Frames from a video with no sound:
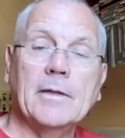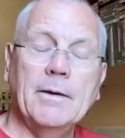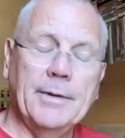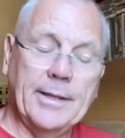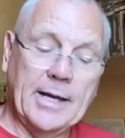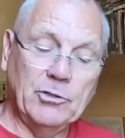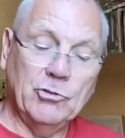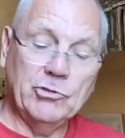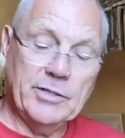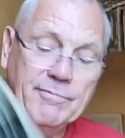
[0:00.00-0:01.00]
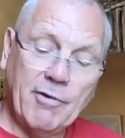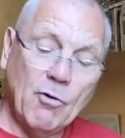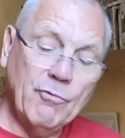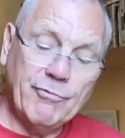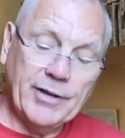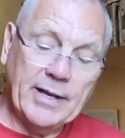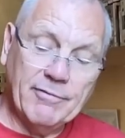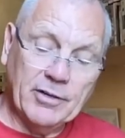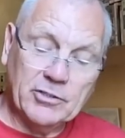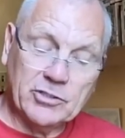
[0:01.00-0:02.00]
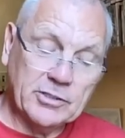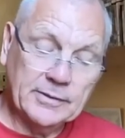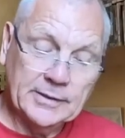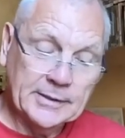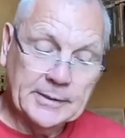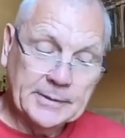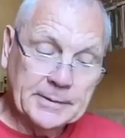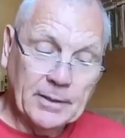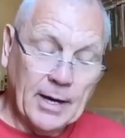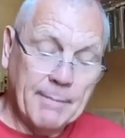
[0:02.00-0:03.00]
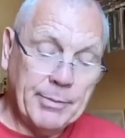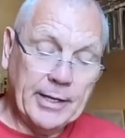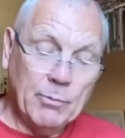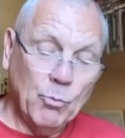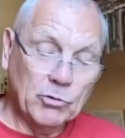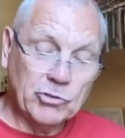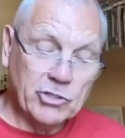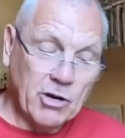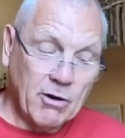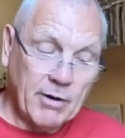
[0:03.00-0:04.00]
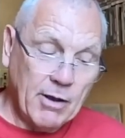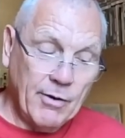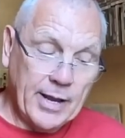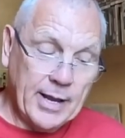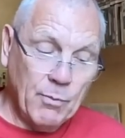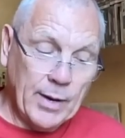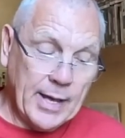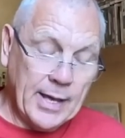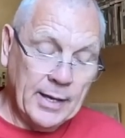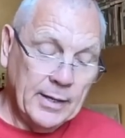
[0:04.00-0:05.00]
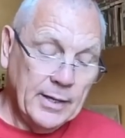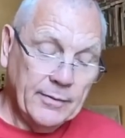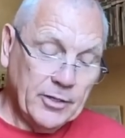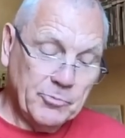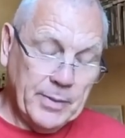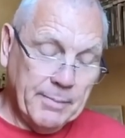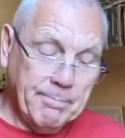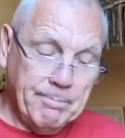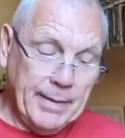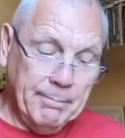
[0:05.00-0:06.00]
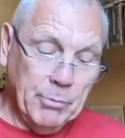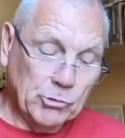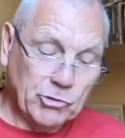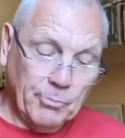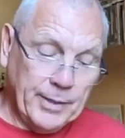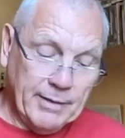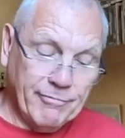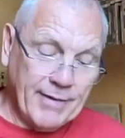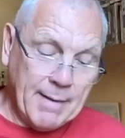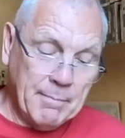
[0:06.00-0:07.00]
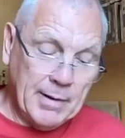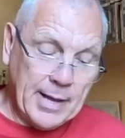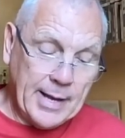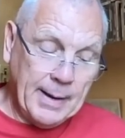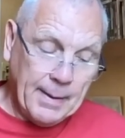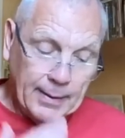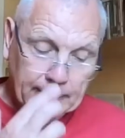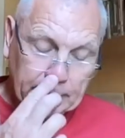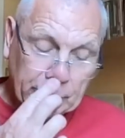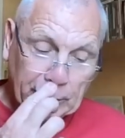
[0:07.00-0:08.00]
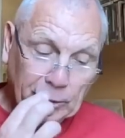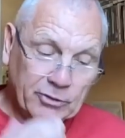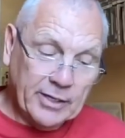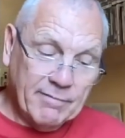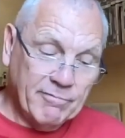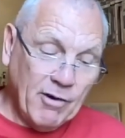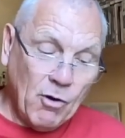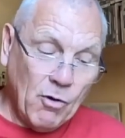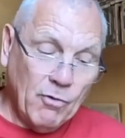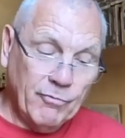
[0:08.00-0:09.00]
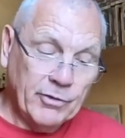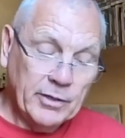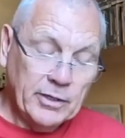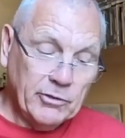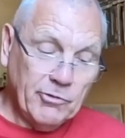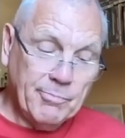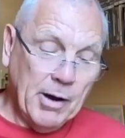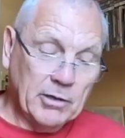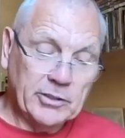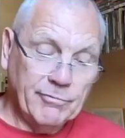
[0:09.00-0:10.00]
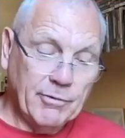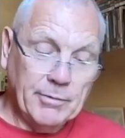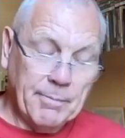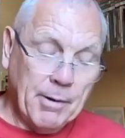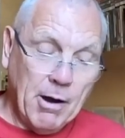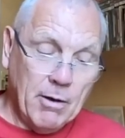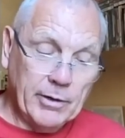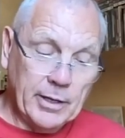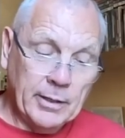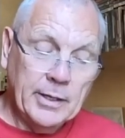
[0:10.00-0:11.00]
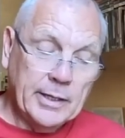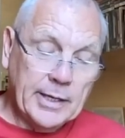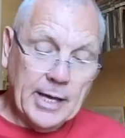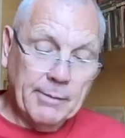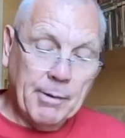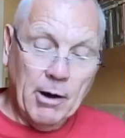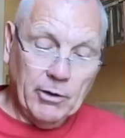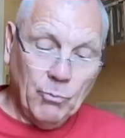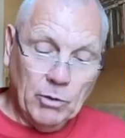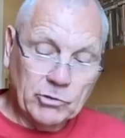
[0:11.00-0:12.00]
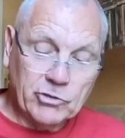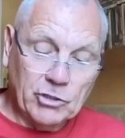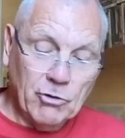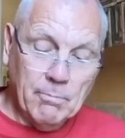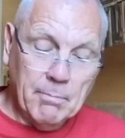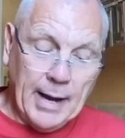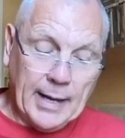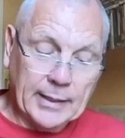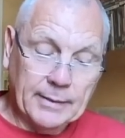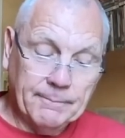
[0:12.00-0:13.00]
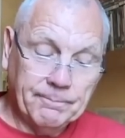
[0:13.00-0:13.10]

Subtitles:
But that does involve forgiveness. I am picking one scenario here where there's been a big bust up in a family, there's children involved, you've parted from your partner, now the partner wants to come back.